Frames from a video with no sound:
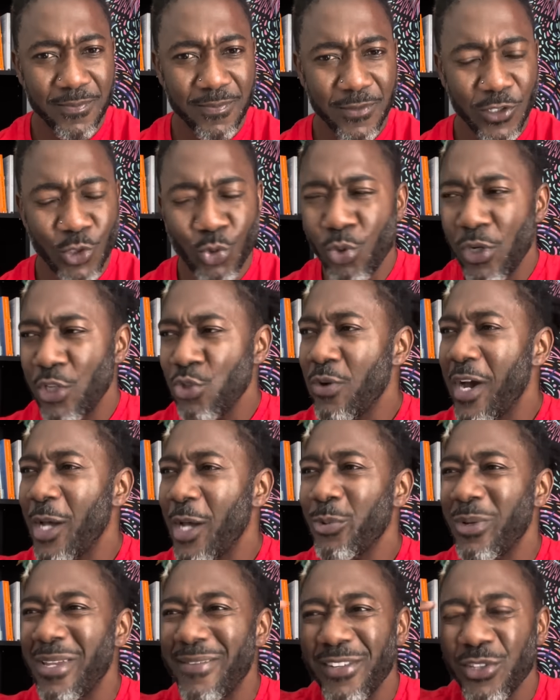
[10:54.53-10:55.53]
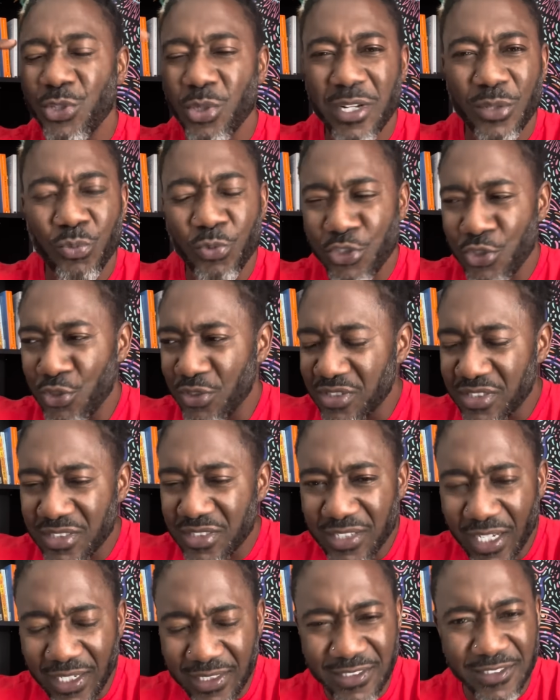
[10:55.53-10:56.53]
You don't even do that with your
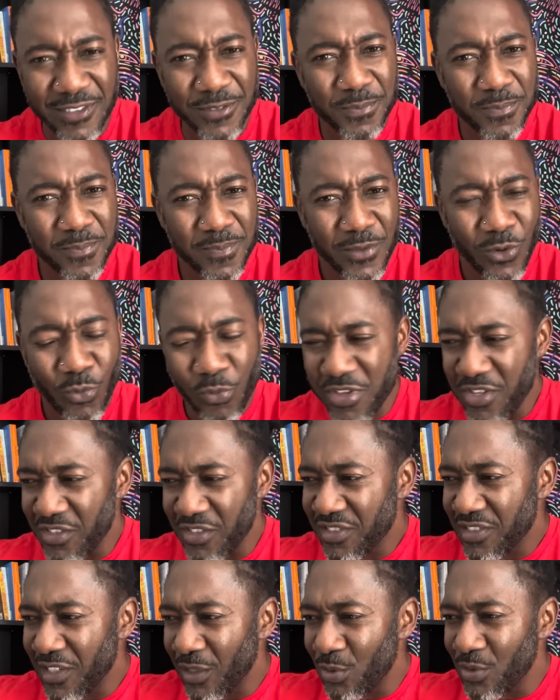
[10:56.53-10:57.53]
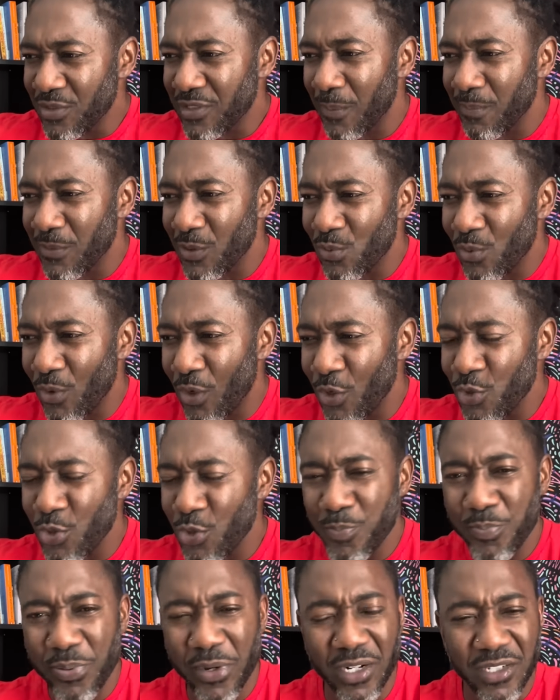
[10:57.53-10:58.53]
sons. When your son does something wrong, you
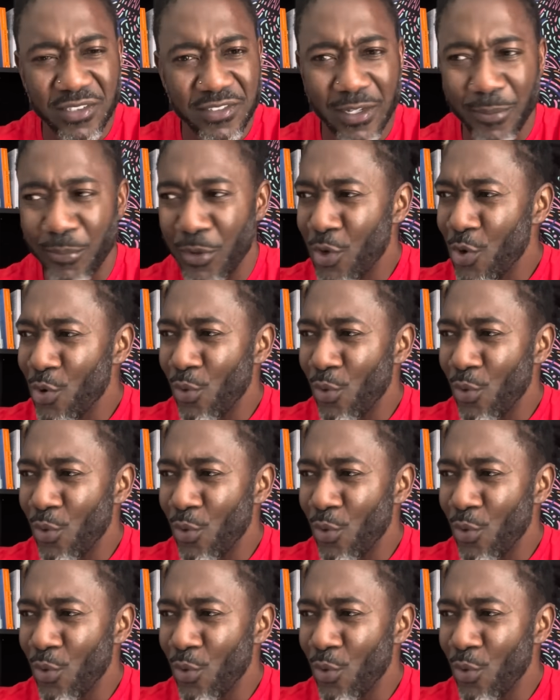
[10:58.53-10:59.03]
punish them.